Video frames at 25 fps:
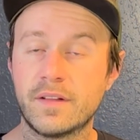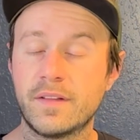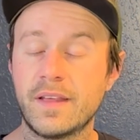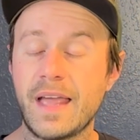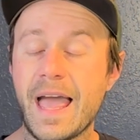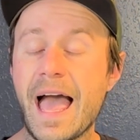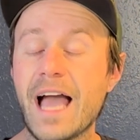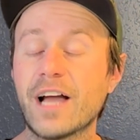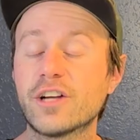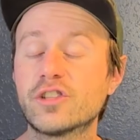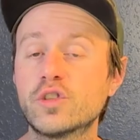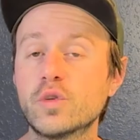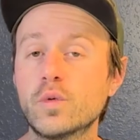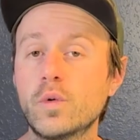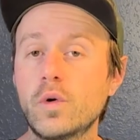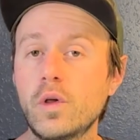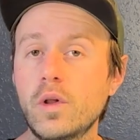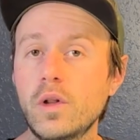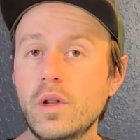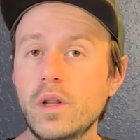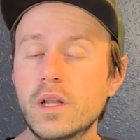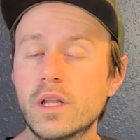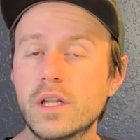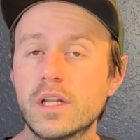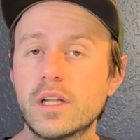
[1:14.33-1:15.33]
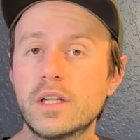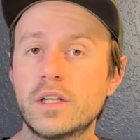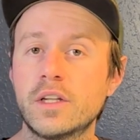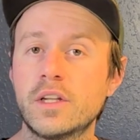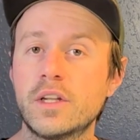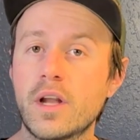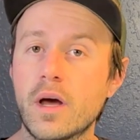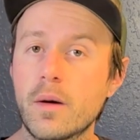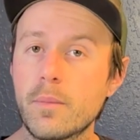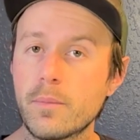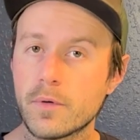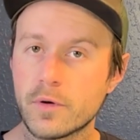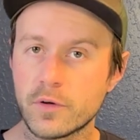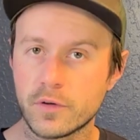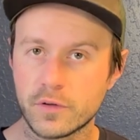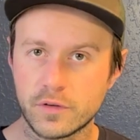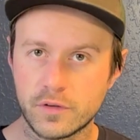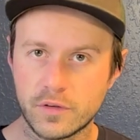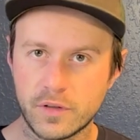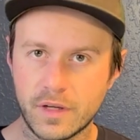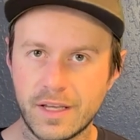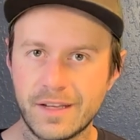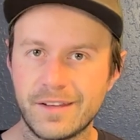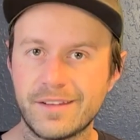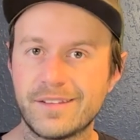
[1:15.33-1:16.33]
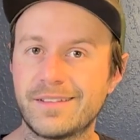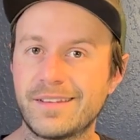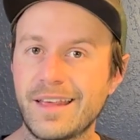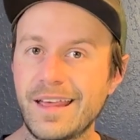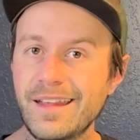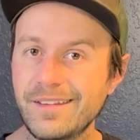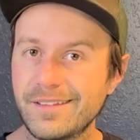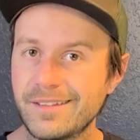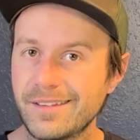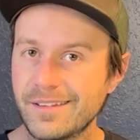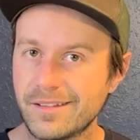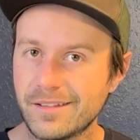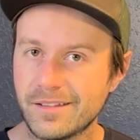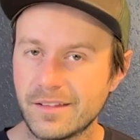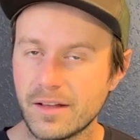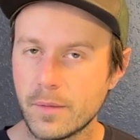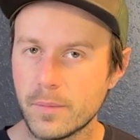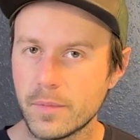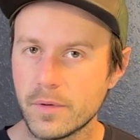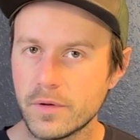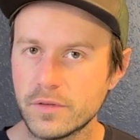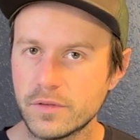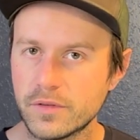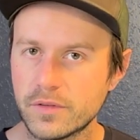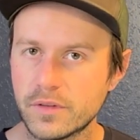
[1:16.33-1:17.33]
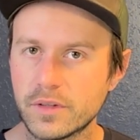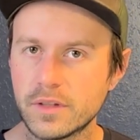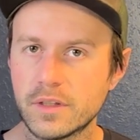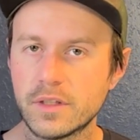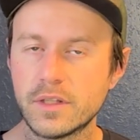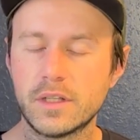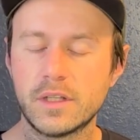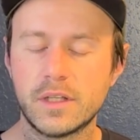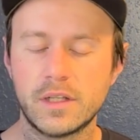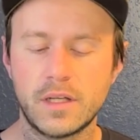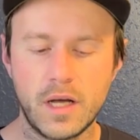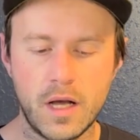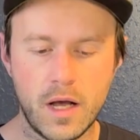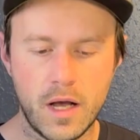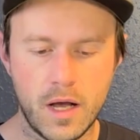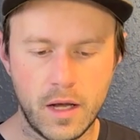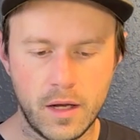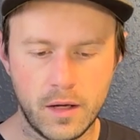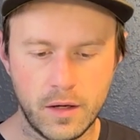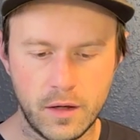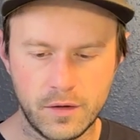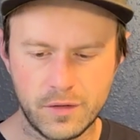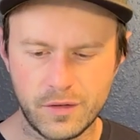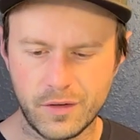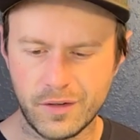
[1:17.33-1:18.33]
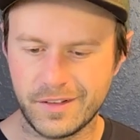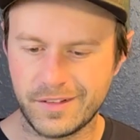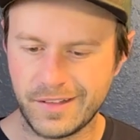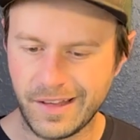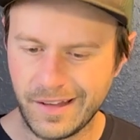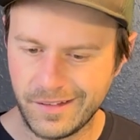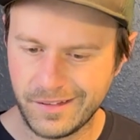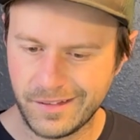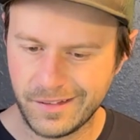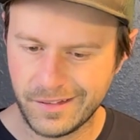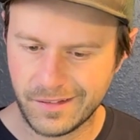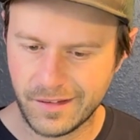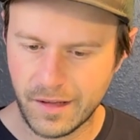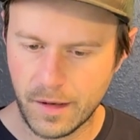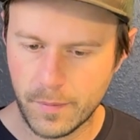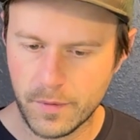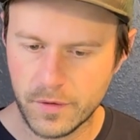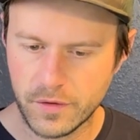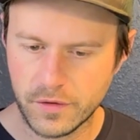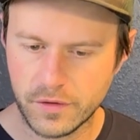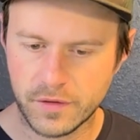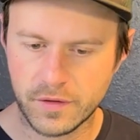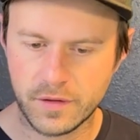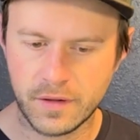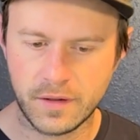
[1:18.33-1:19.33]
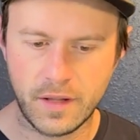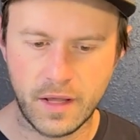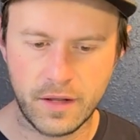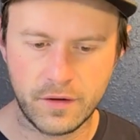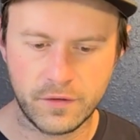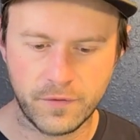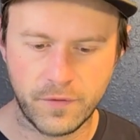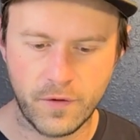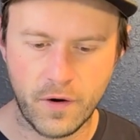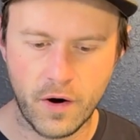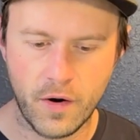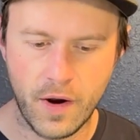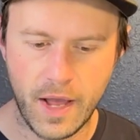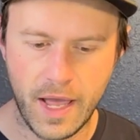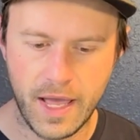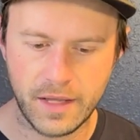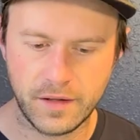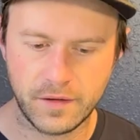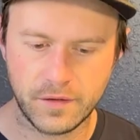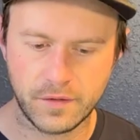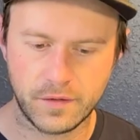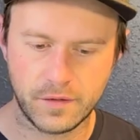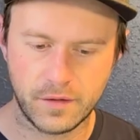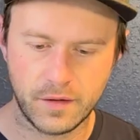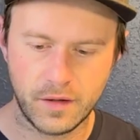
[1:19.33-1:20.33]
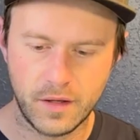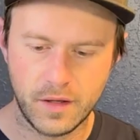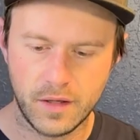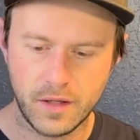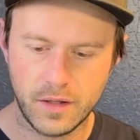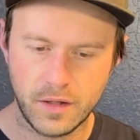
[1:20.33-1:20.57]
actual numbers, census numbers as far as